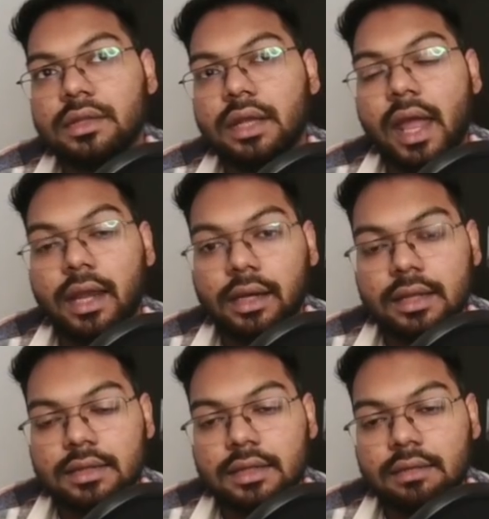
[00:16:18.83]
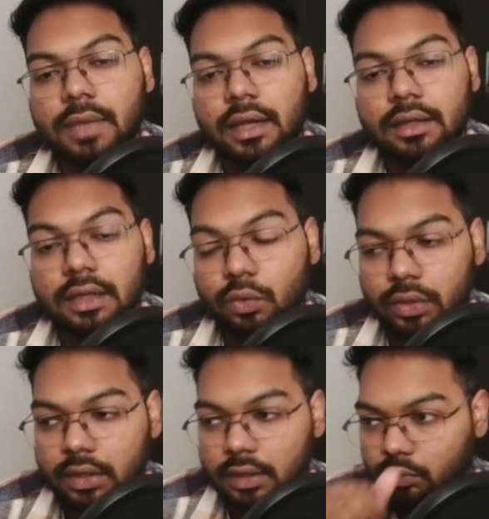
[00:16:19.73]
then analyze them, and then
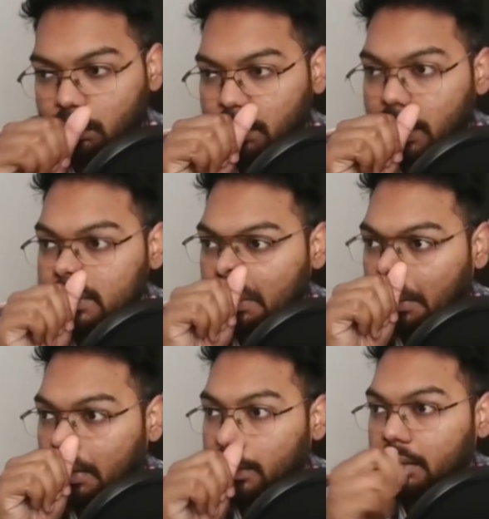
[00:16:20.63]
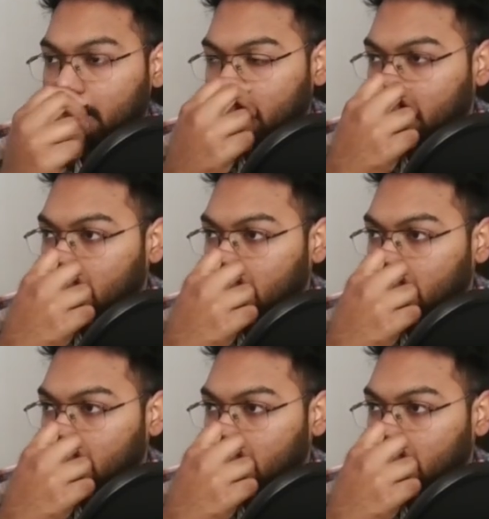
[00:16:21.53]
only it would pass it ahead.